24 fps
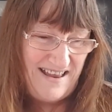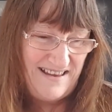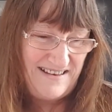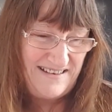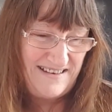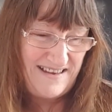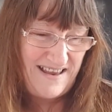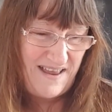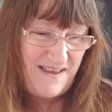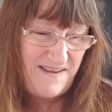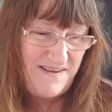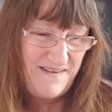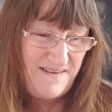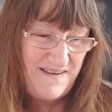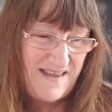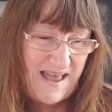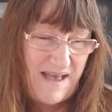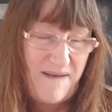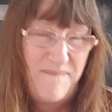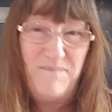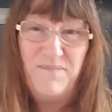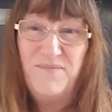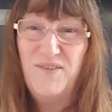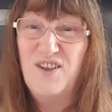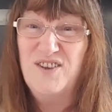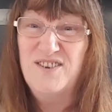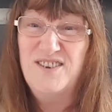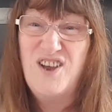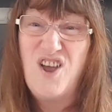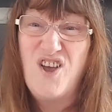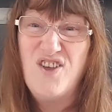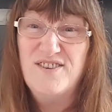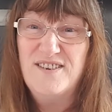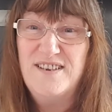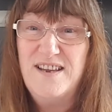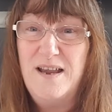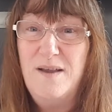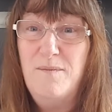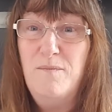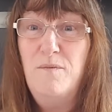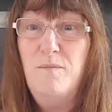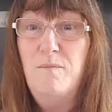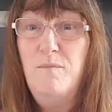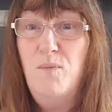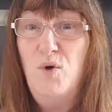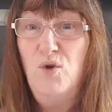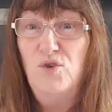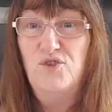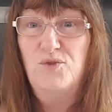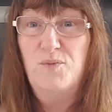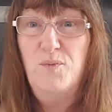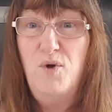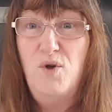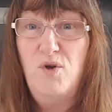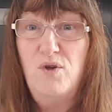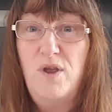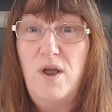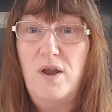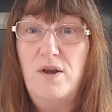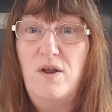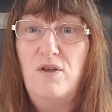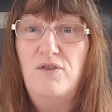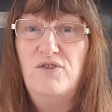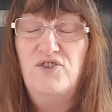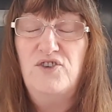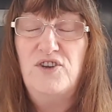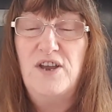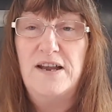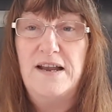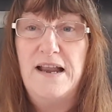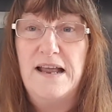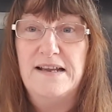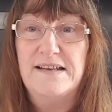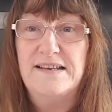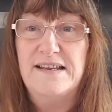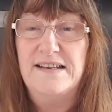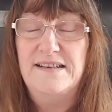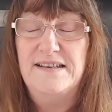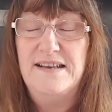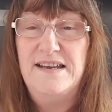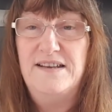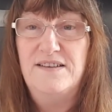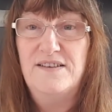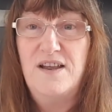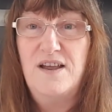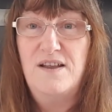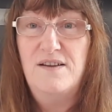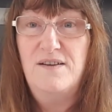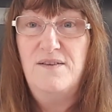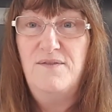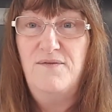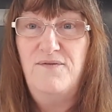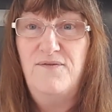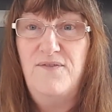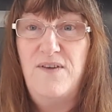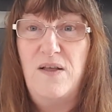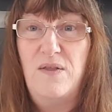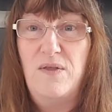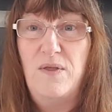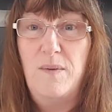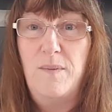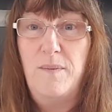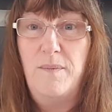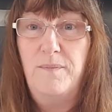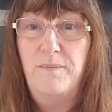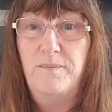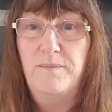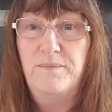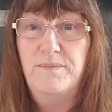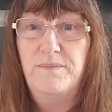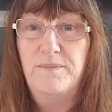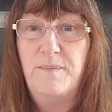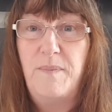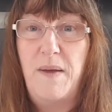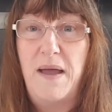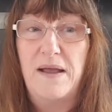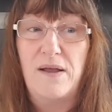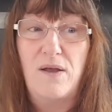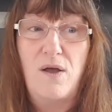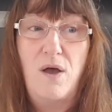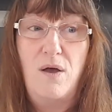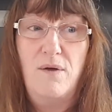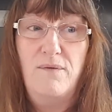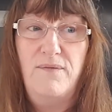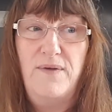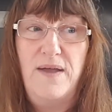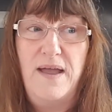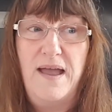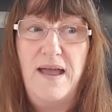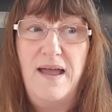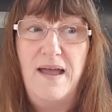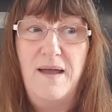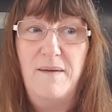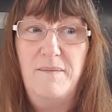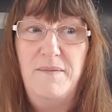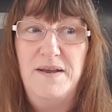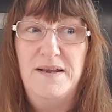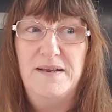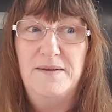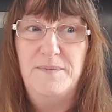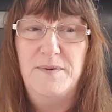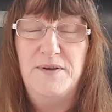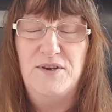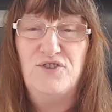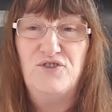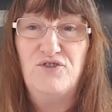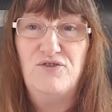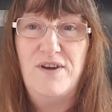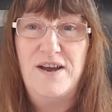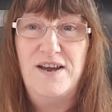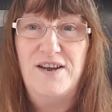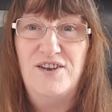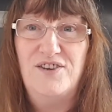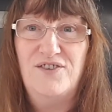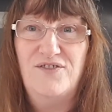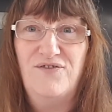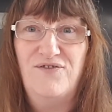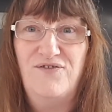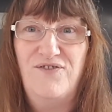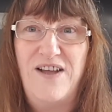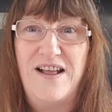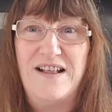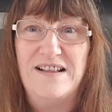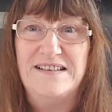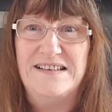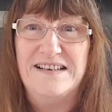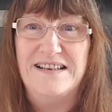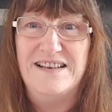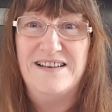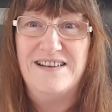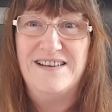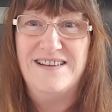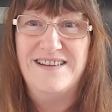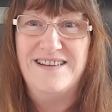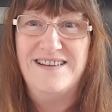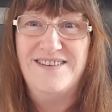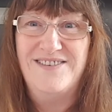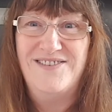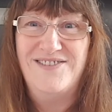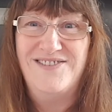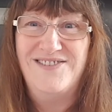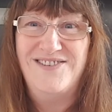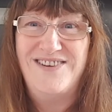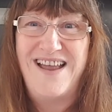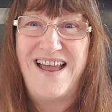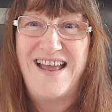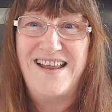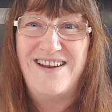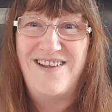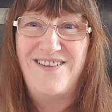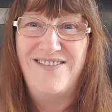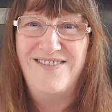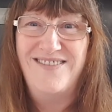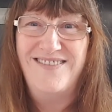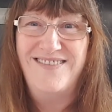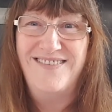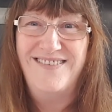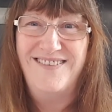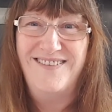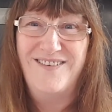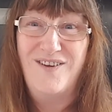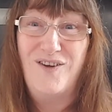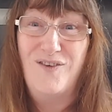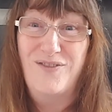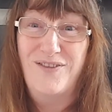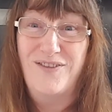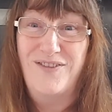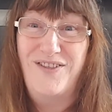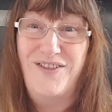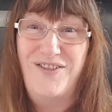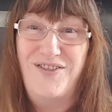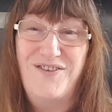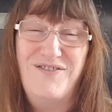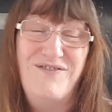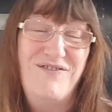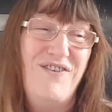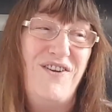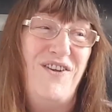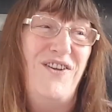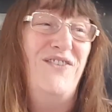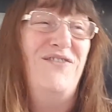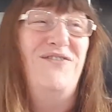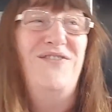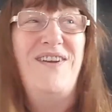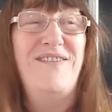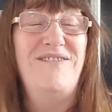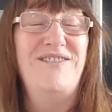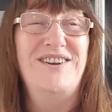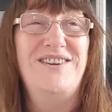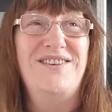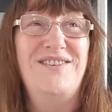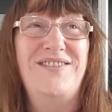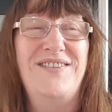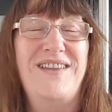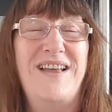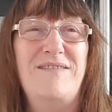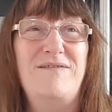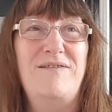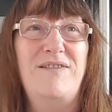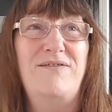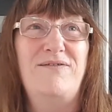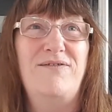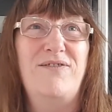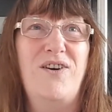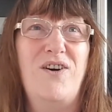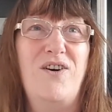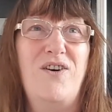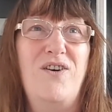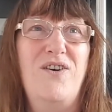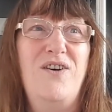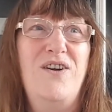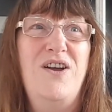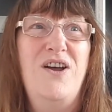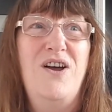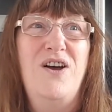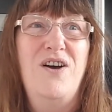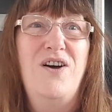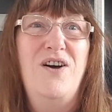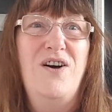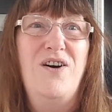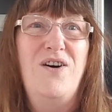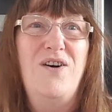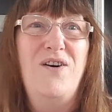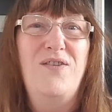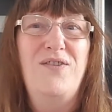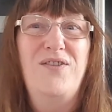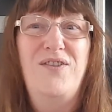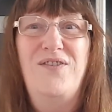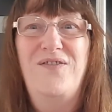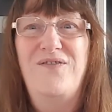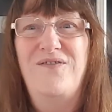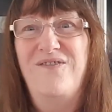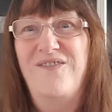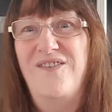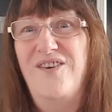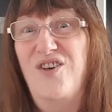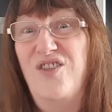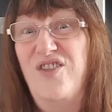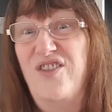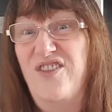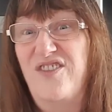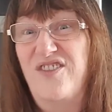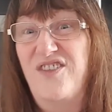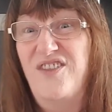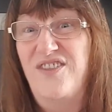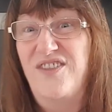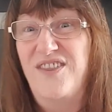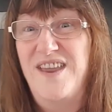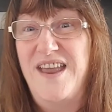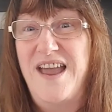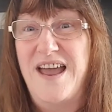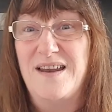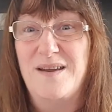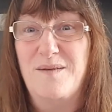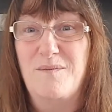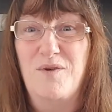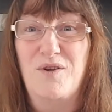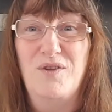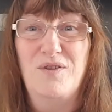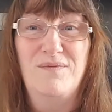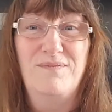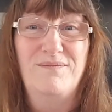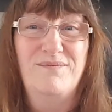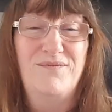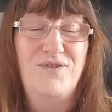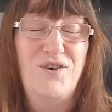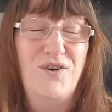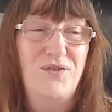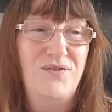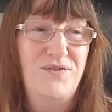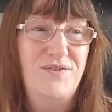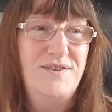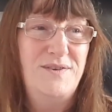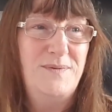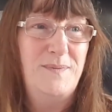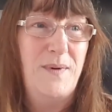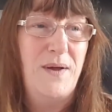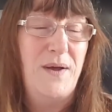So yeah, because I can't see much more going on the shed. Like I said, Dean's going to have felt the back of it. I mean, it's a bit strange felt in the shed on other than the roof. Never done that before, other than the animal runs.